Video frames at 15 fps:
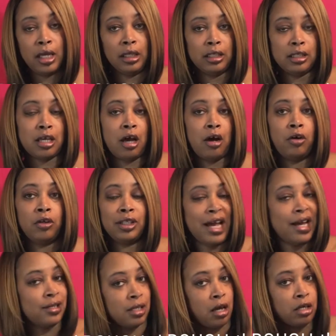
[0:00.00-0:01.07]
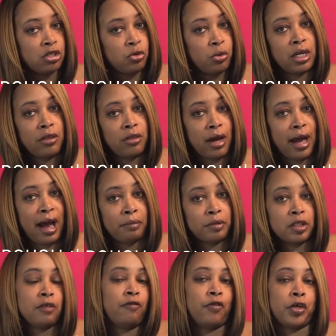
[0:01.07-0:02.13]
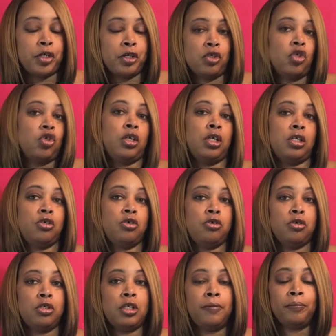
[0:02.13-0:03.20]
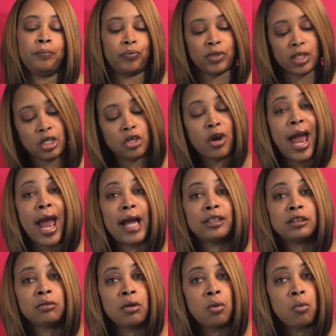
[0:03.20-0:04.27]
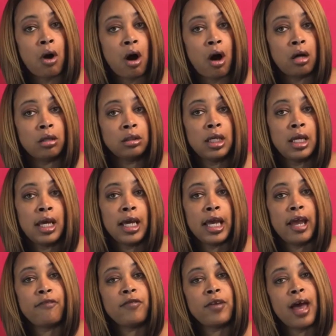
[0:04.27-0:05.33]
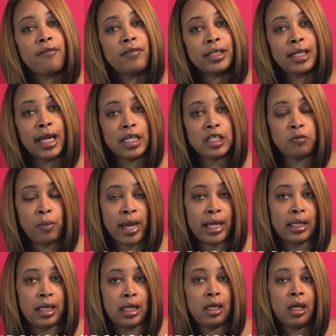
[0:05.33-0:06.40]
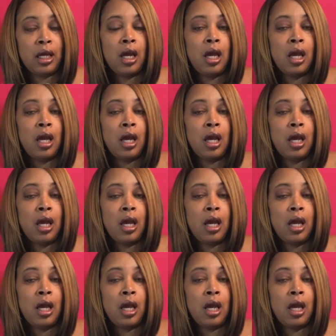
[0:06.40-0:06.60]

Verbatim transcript: So that's also another option for you. So you can use your actual wall if you have a nice painting,